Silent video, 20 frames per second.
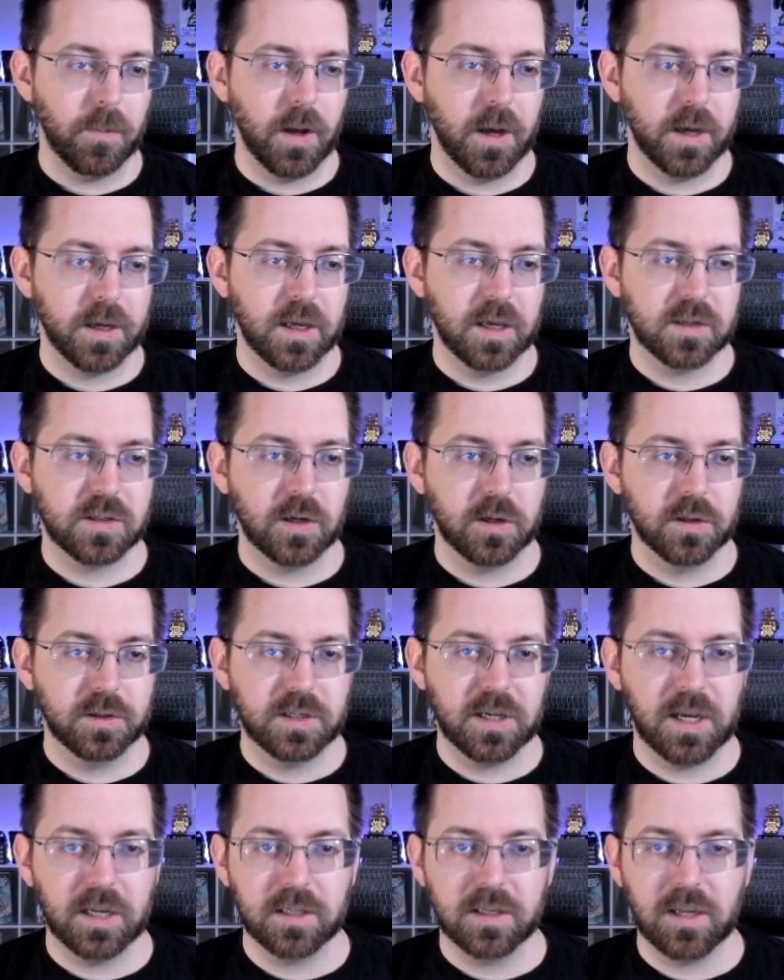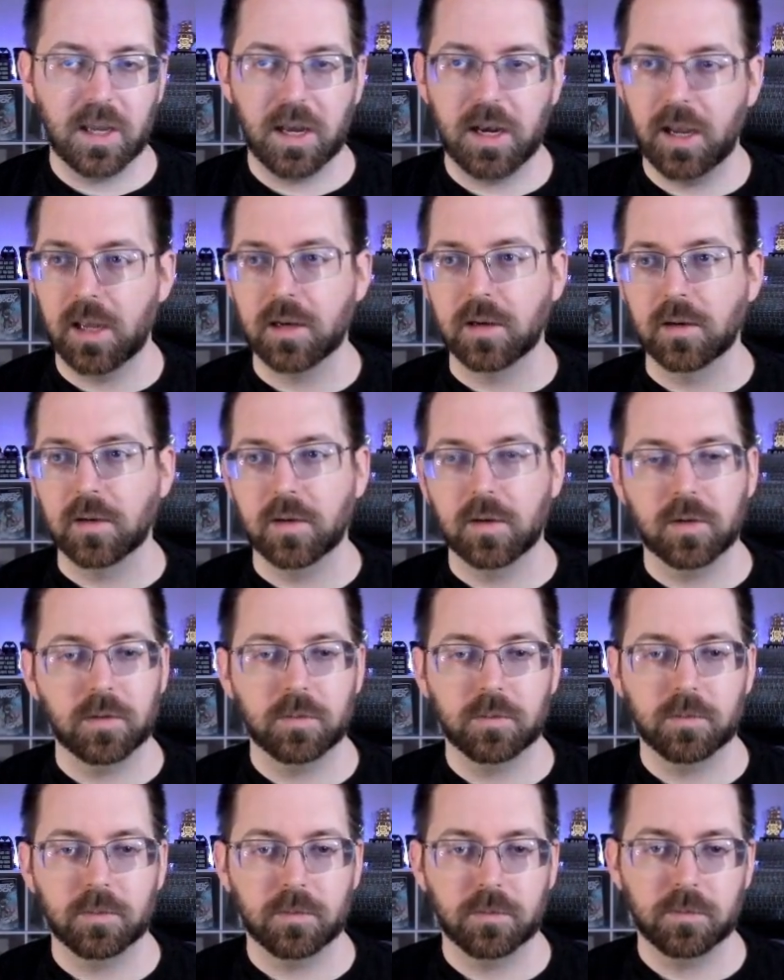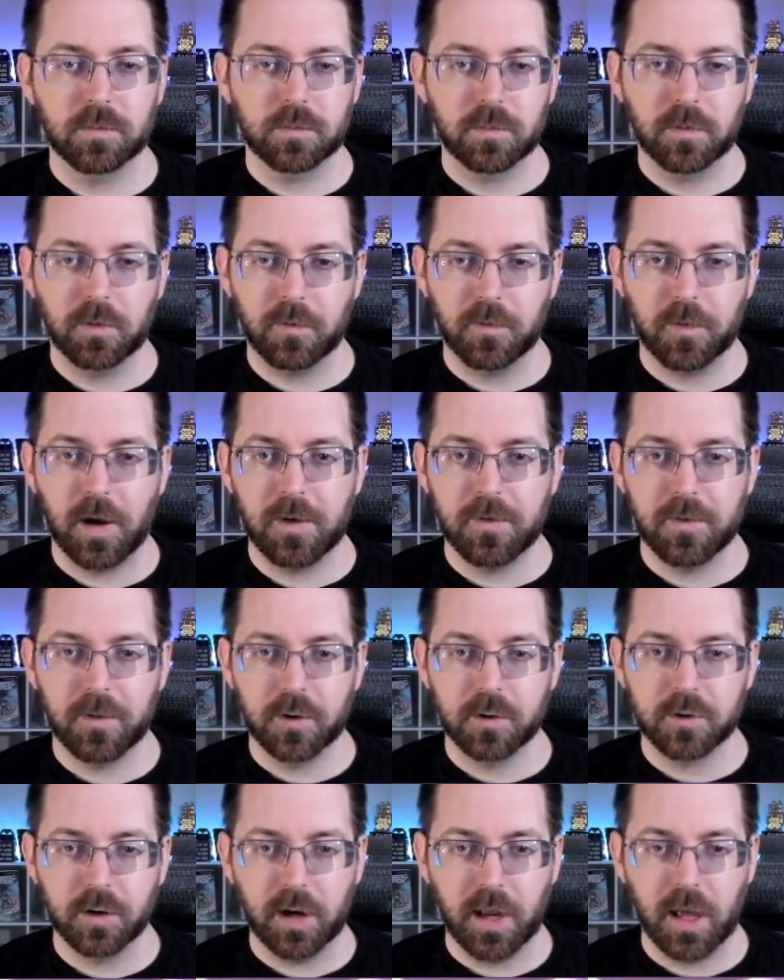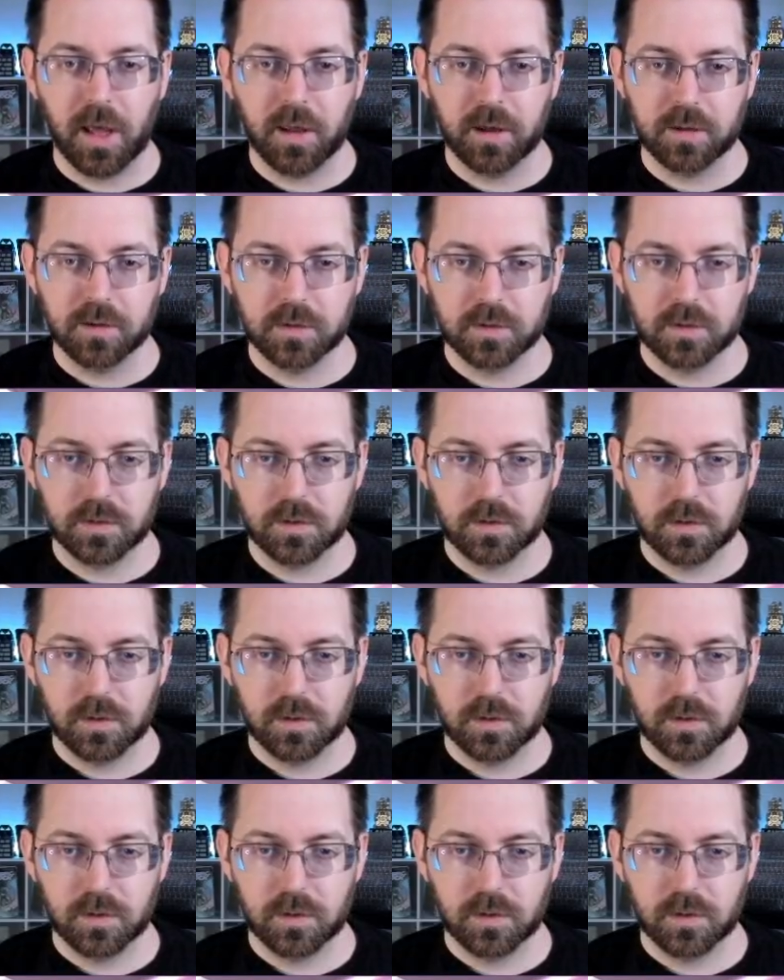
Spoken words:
I guess I'll take dead end. 500, Alex.